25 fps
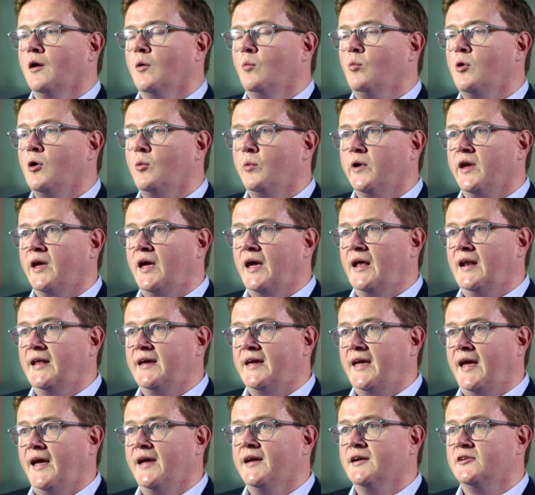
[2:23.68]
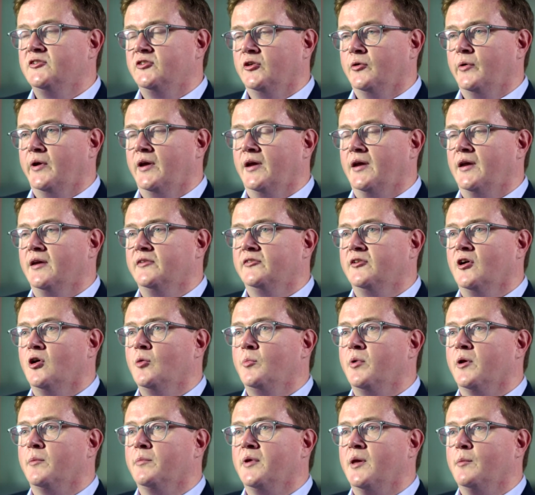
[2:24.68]
What we at L.E.K are doing is
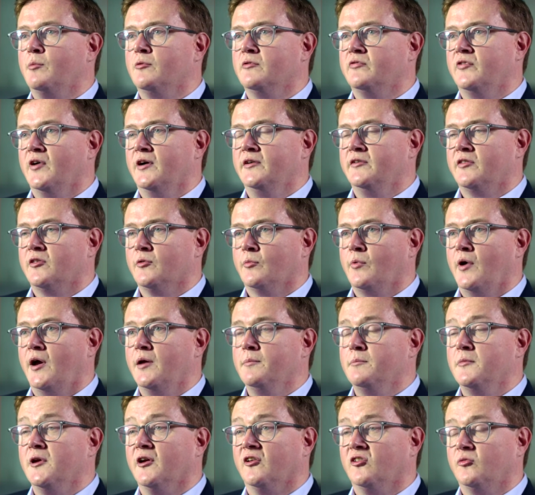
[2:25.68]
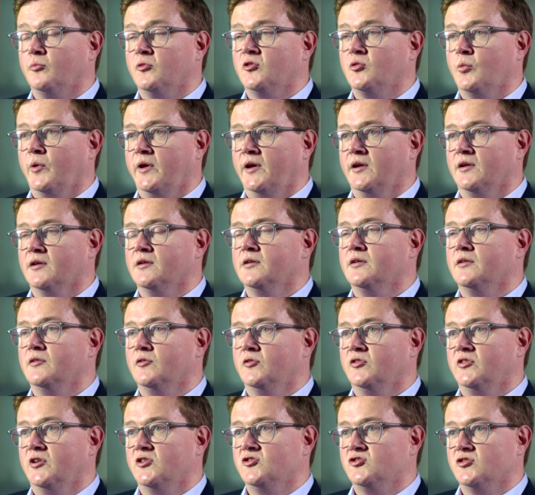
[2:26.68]
helping people find the right mix between
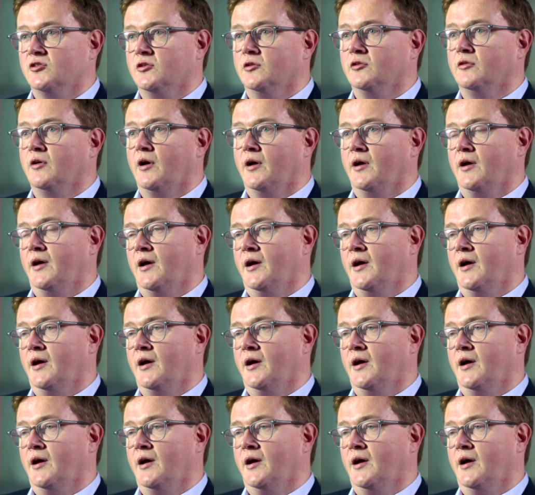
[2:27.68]
digital